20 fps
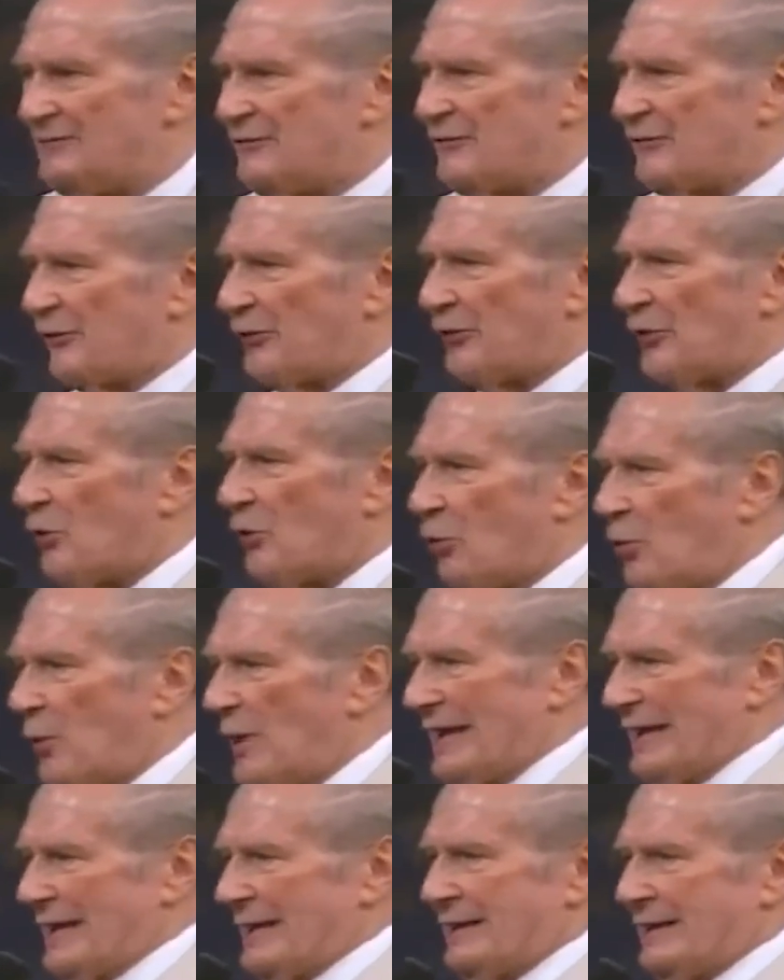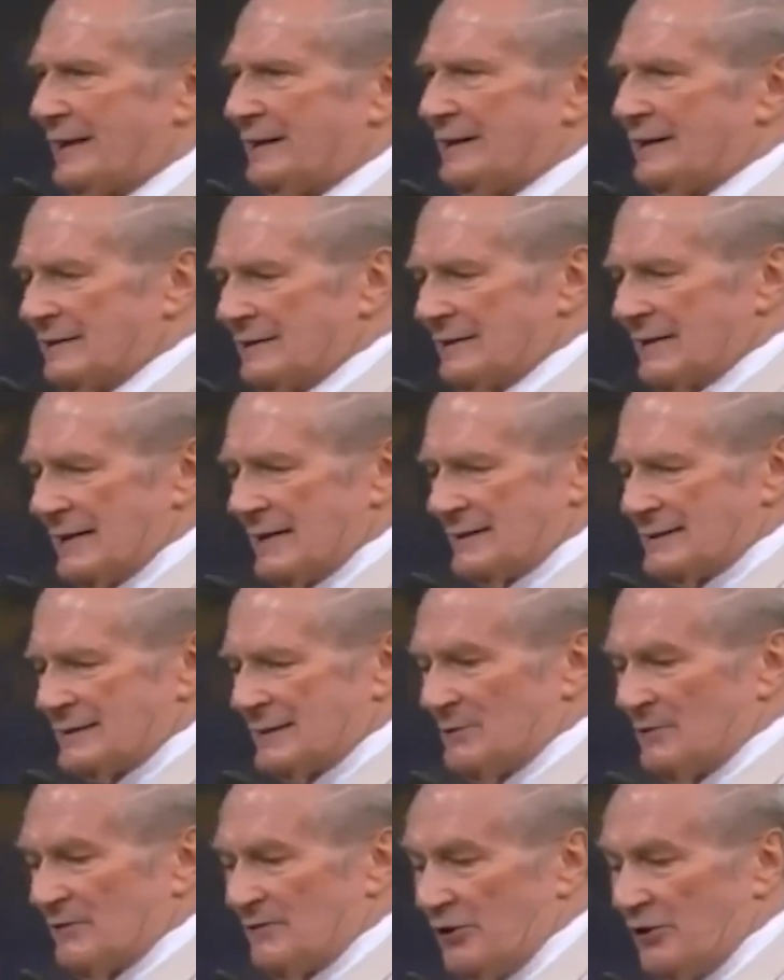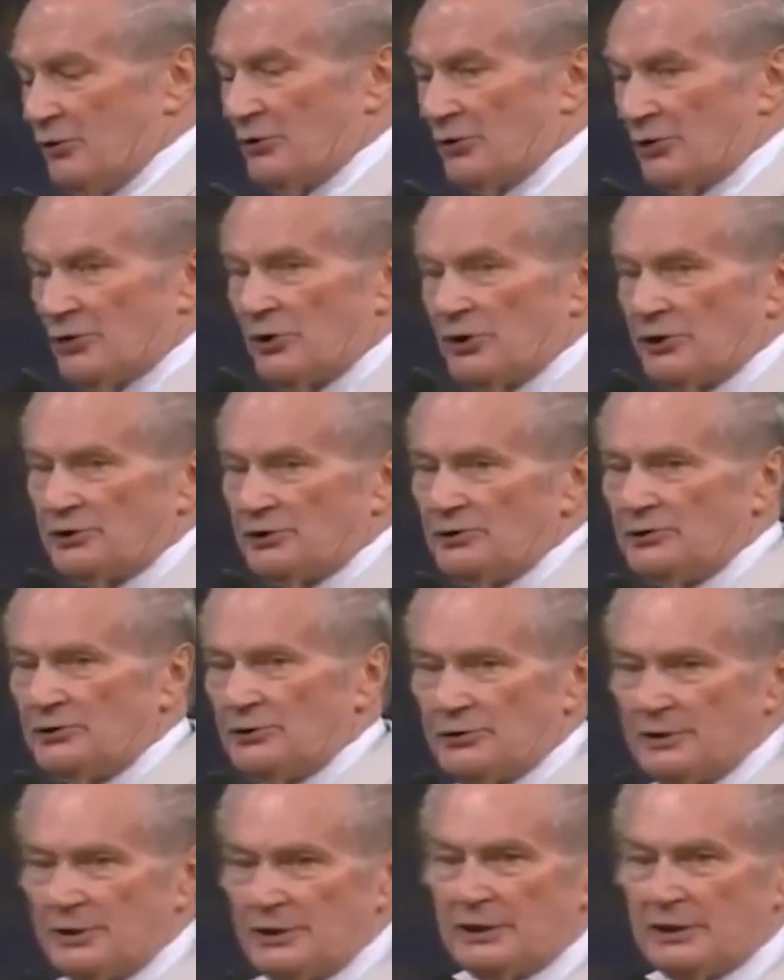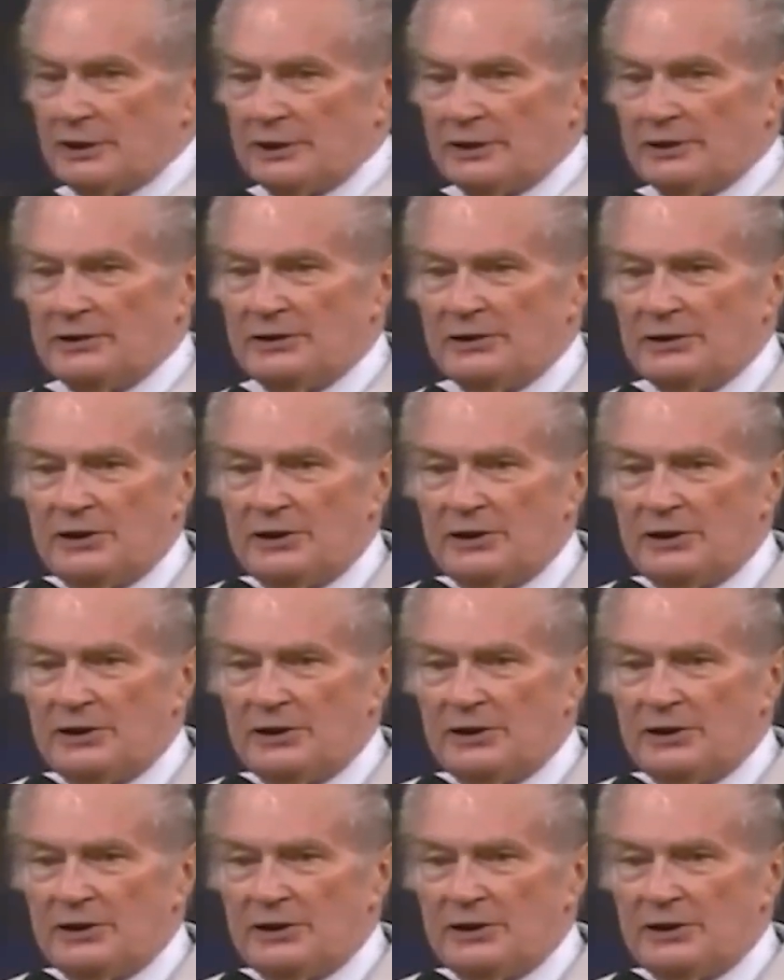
for a week, like some of you are going to do here.